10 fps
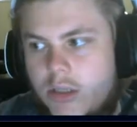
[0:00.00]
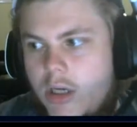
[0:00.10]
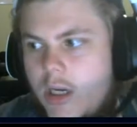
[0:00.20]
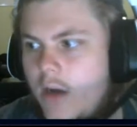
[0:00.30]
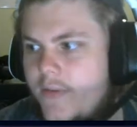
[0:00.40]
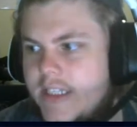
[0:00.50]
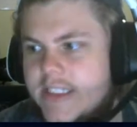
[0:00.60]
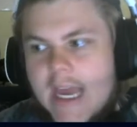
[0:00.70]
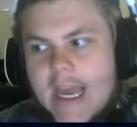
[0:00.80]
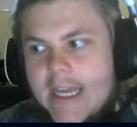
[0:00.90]
on offense
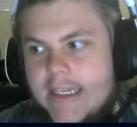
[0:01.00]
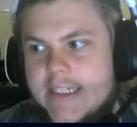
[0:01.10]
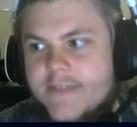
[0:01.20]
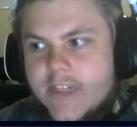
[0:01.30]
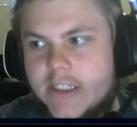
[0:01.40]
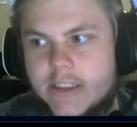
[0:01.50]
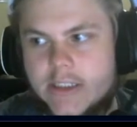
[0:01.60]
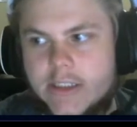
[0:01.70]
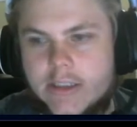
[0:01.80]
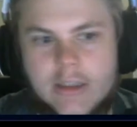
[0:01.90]
and defense.
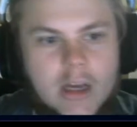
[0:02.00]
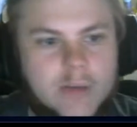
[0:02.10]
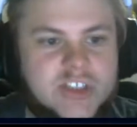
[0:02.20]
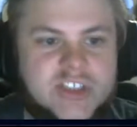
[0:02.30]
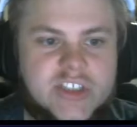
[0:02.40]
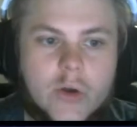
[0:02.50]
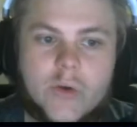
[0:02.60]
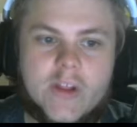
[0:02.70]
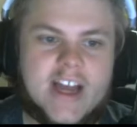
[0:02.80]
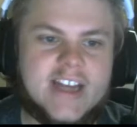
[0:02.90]
I'm so
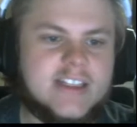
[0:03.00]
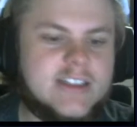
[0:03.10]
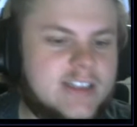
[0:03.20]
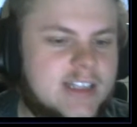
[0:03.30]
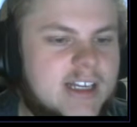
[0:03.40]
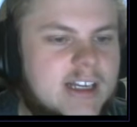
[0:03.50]
glad that